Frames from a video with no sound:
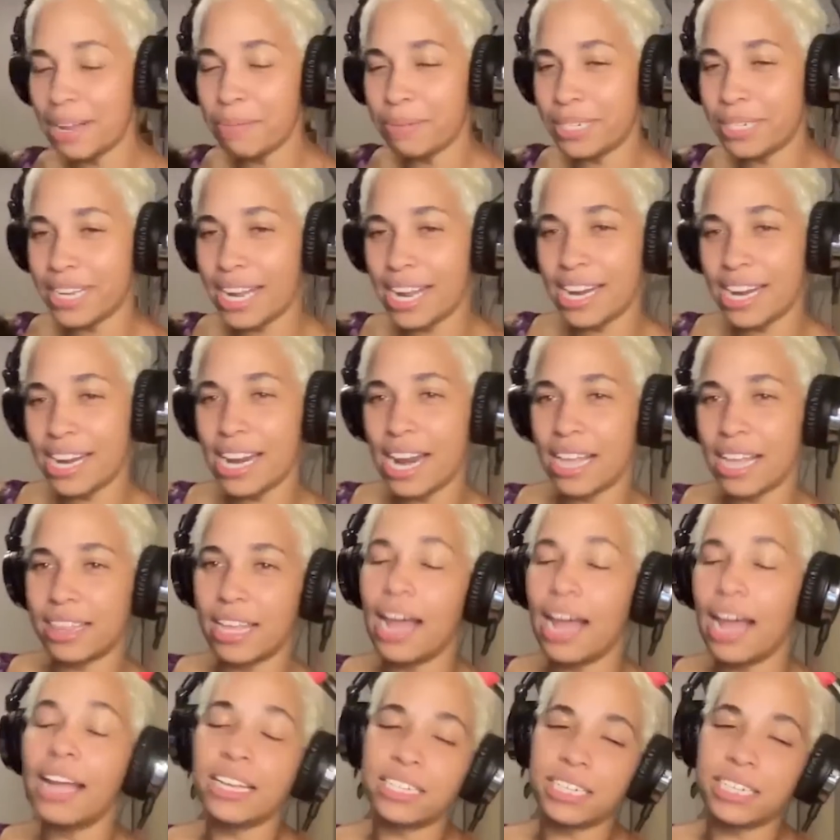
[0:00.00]
up, Shannon. I
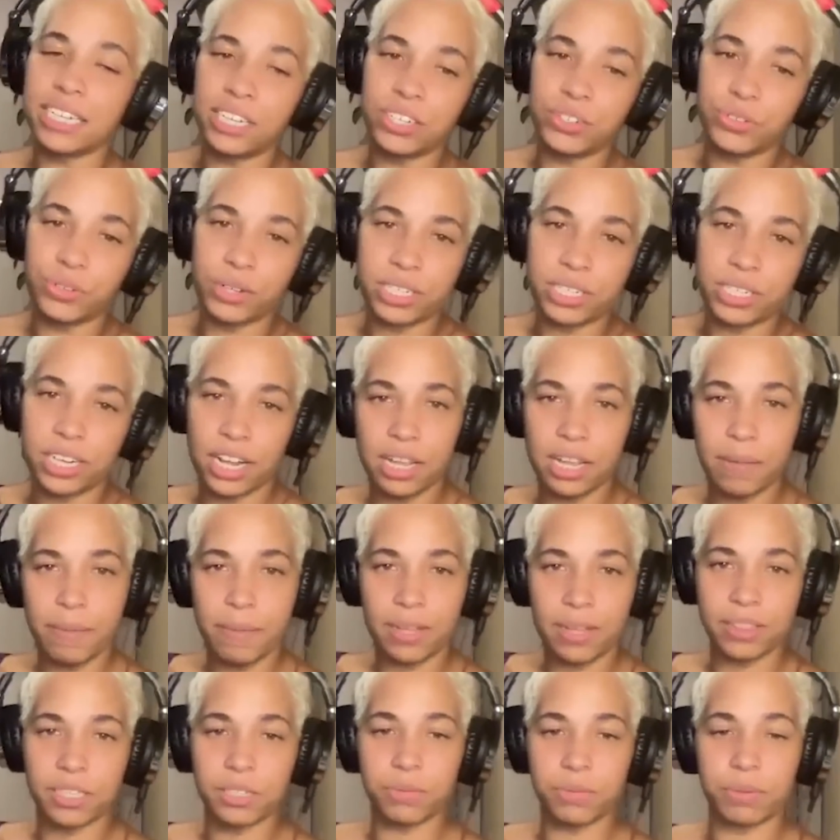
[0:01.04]
actually enjoyed talking
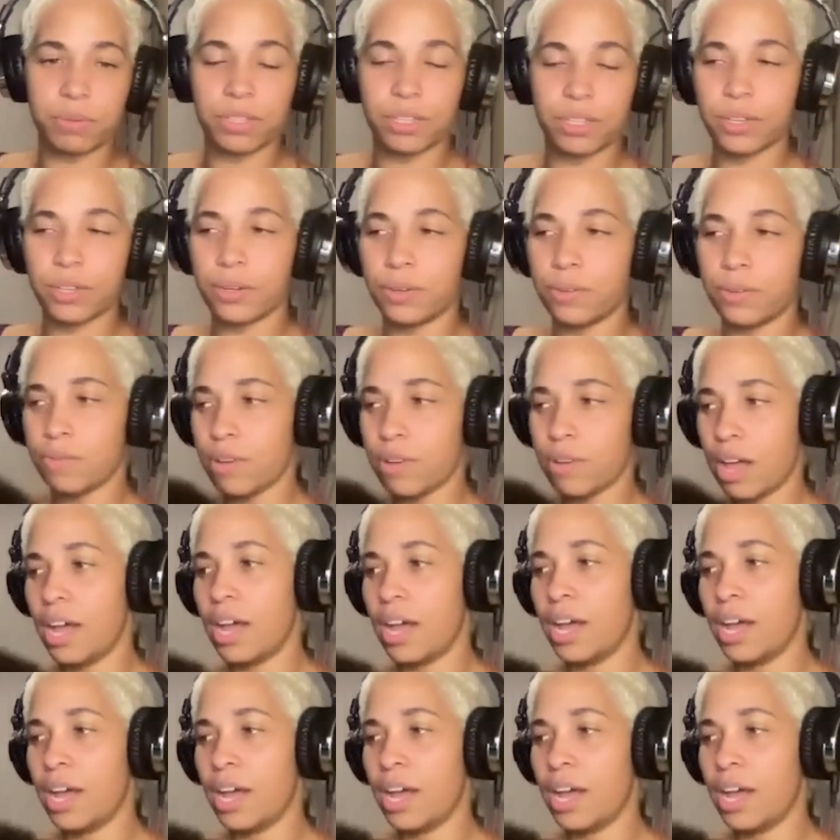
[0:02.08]
about this with you.